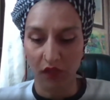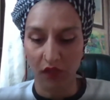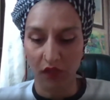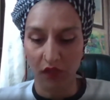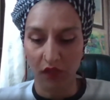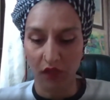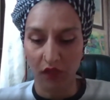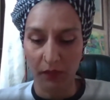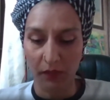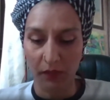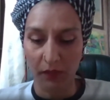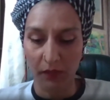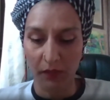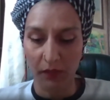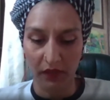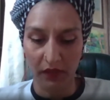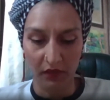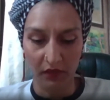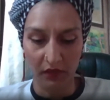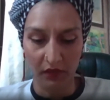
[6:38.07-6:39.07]
was just
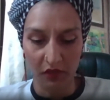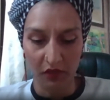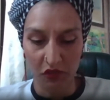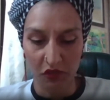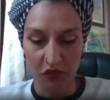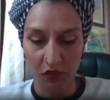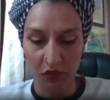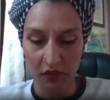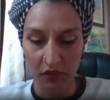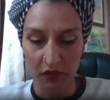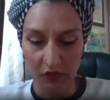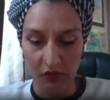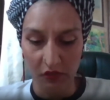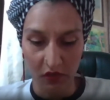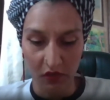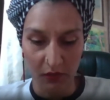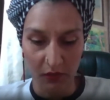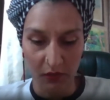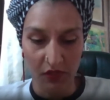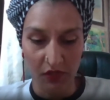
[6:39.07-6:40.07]
wrapping a short
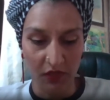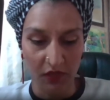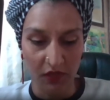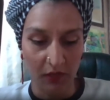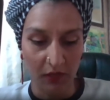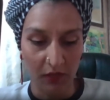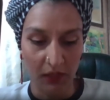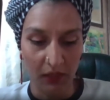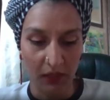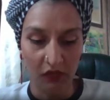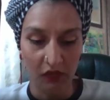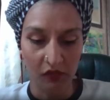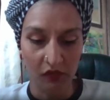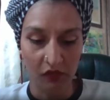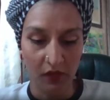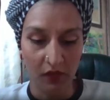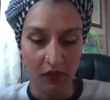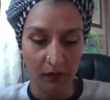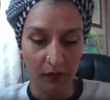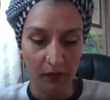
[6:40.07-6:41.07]
documentary I had made
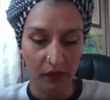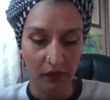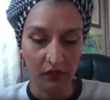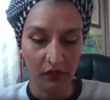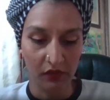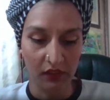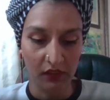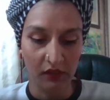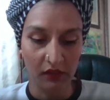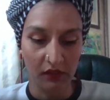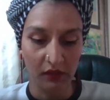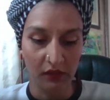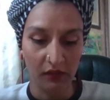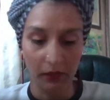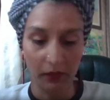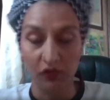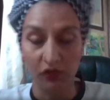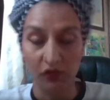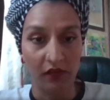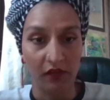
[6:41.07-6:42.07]
about the
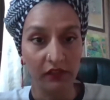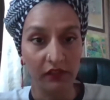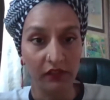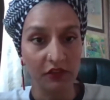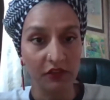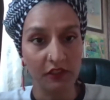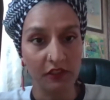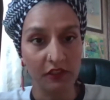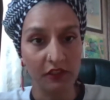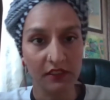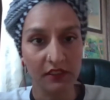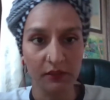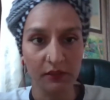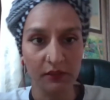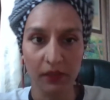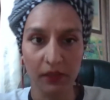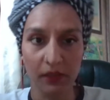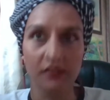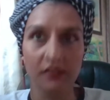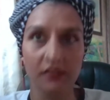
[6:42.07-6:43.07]
about a traveling circus in
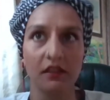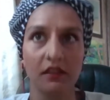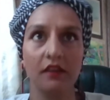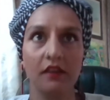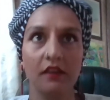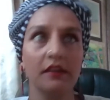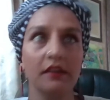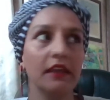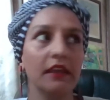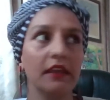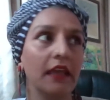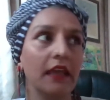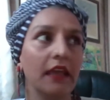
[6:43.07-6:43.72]
Pakistan,